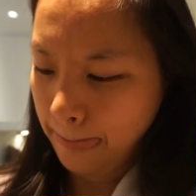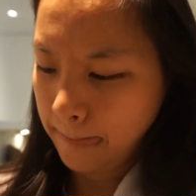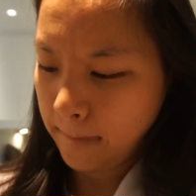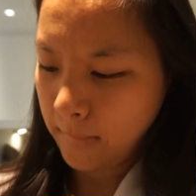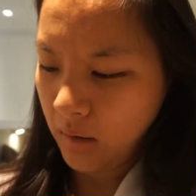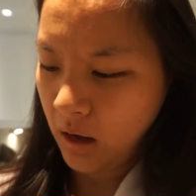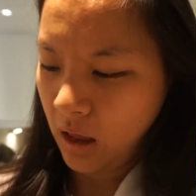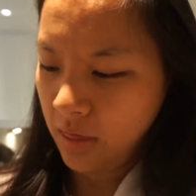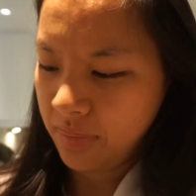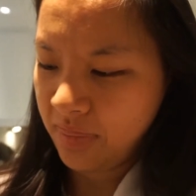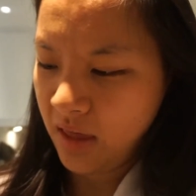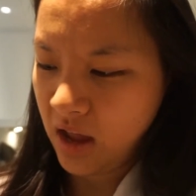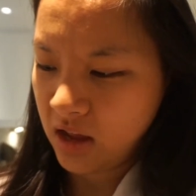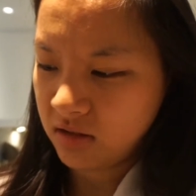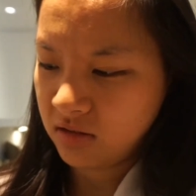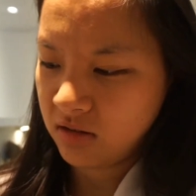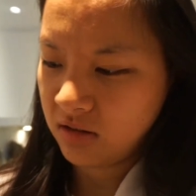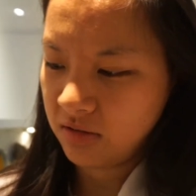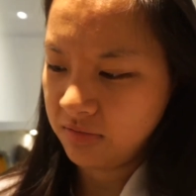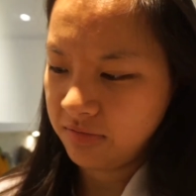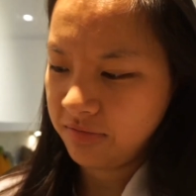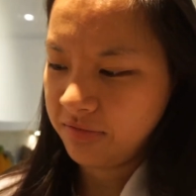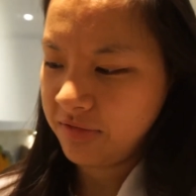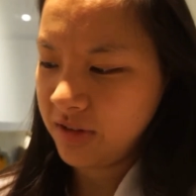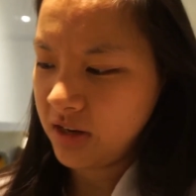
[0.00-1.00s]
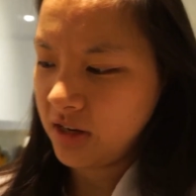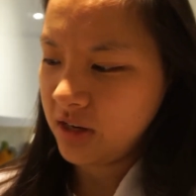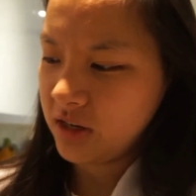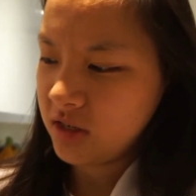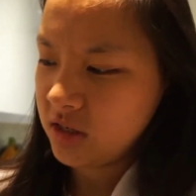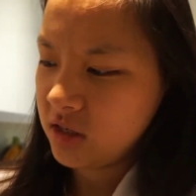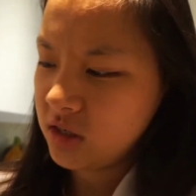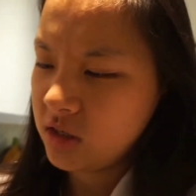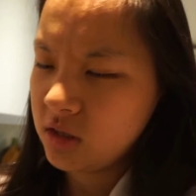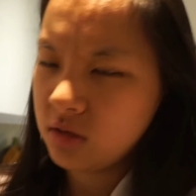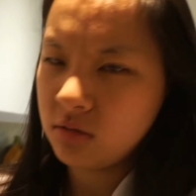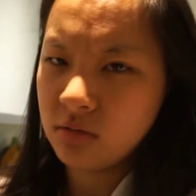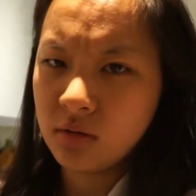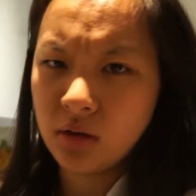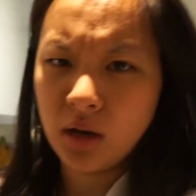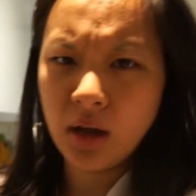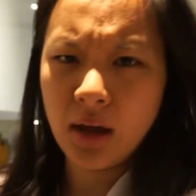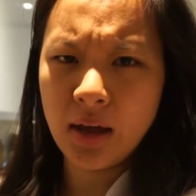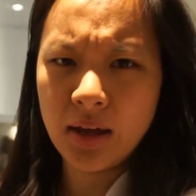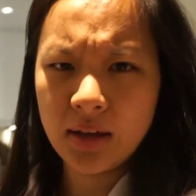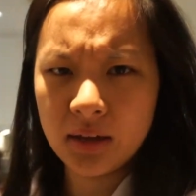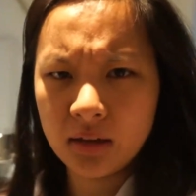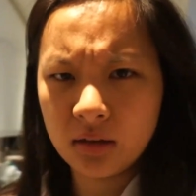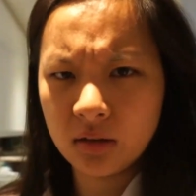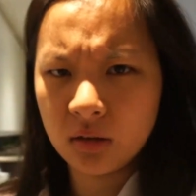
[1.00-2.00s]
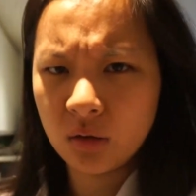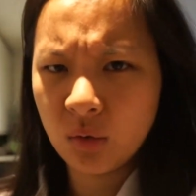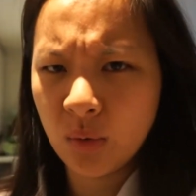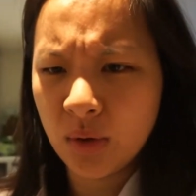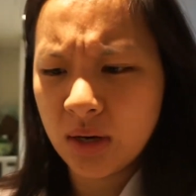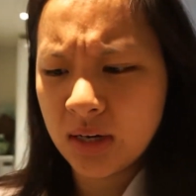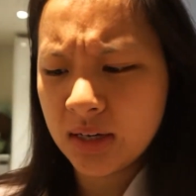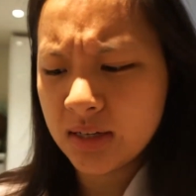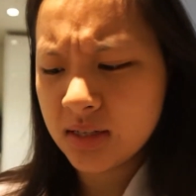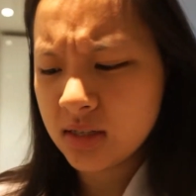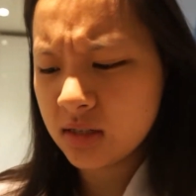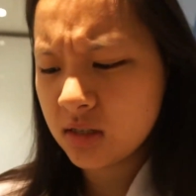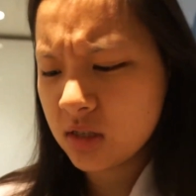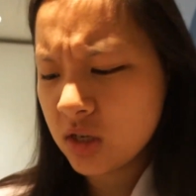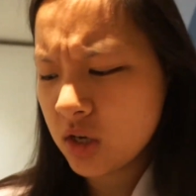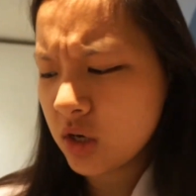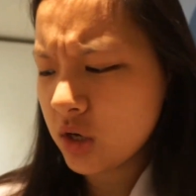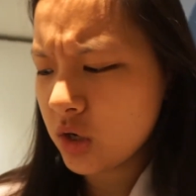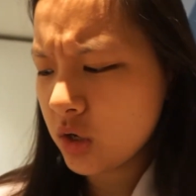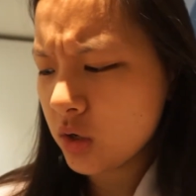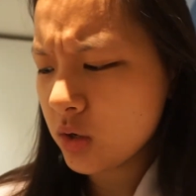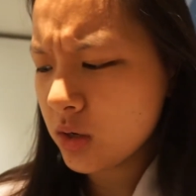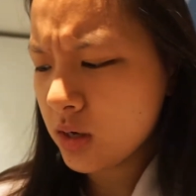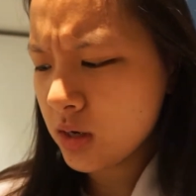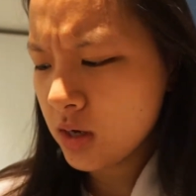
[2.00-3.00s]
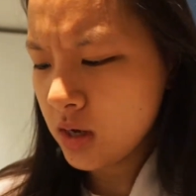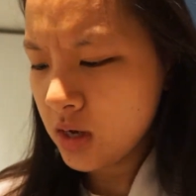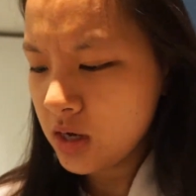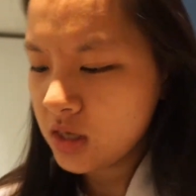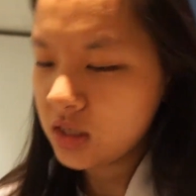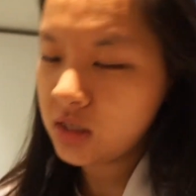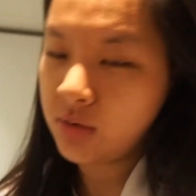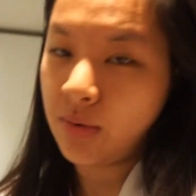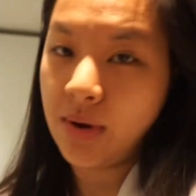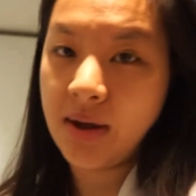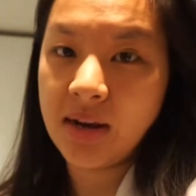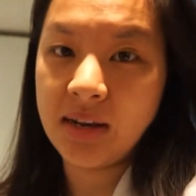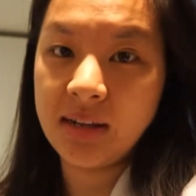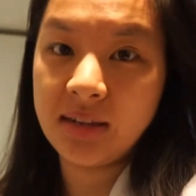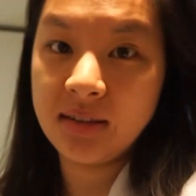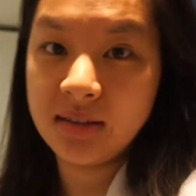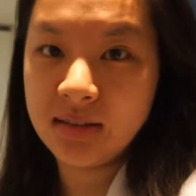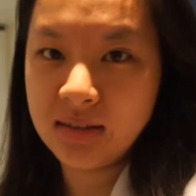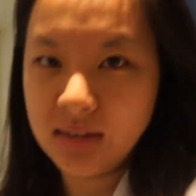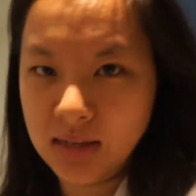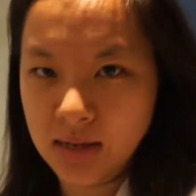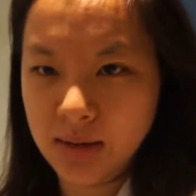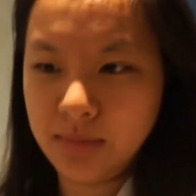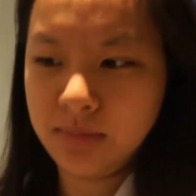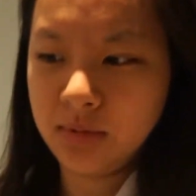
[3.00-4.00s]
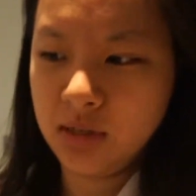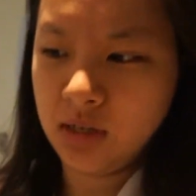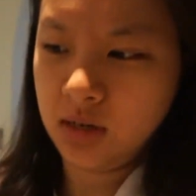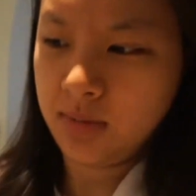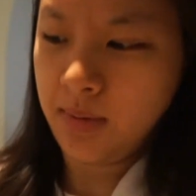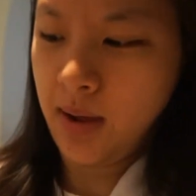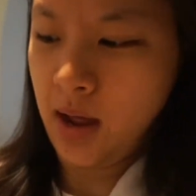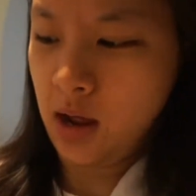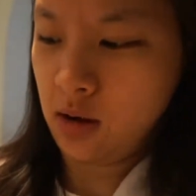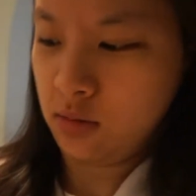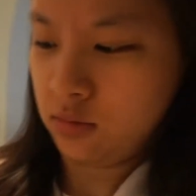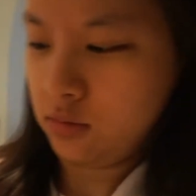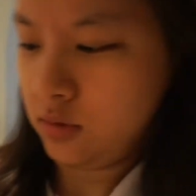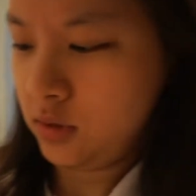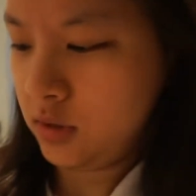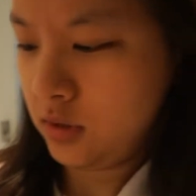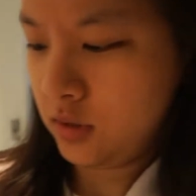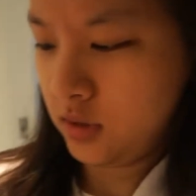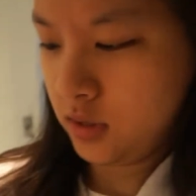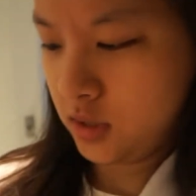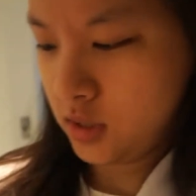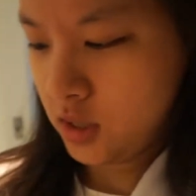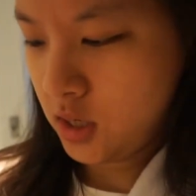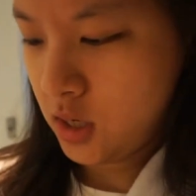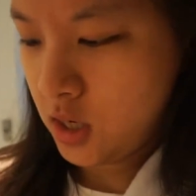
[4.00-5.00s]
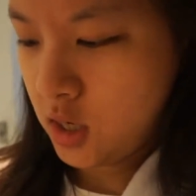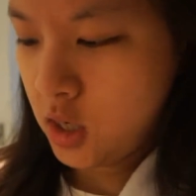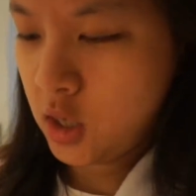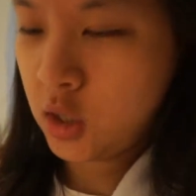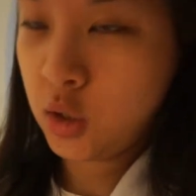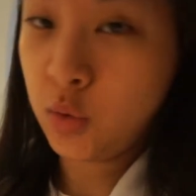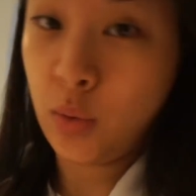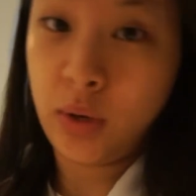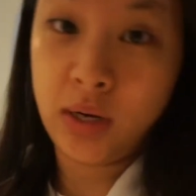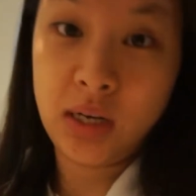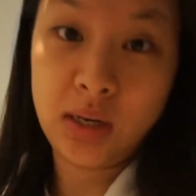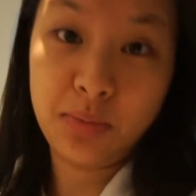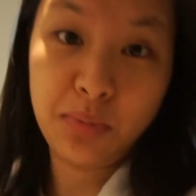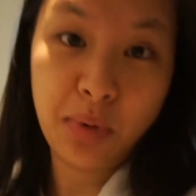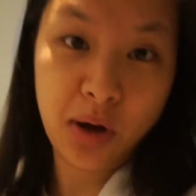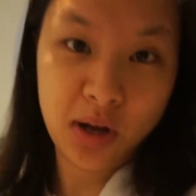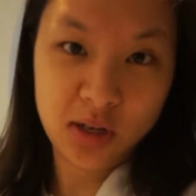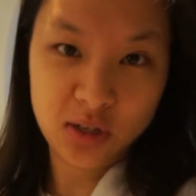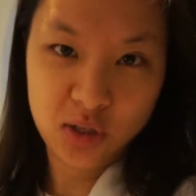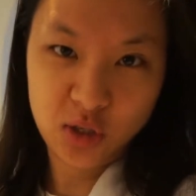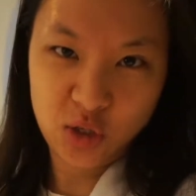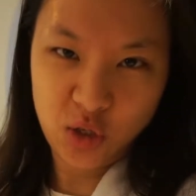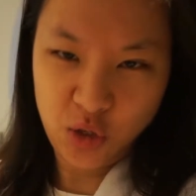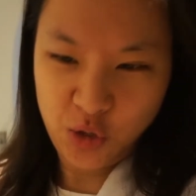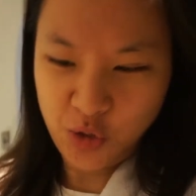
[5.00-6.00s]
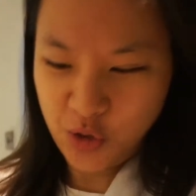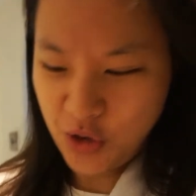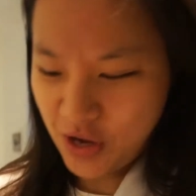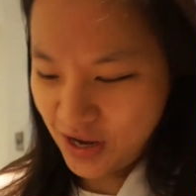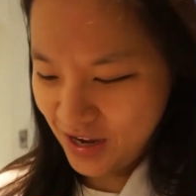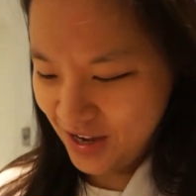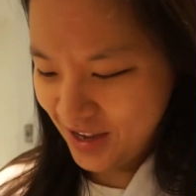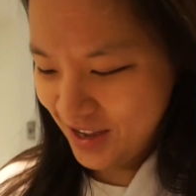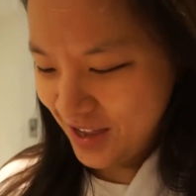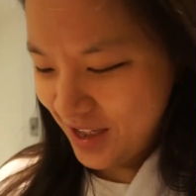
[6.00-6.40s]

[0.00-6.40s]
that didn't finish till like 20 to 2. So I didn't sleep till about 20 past 2.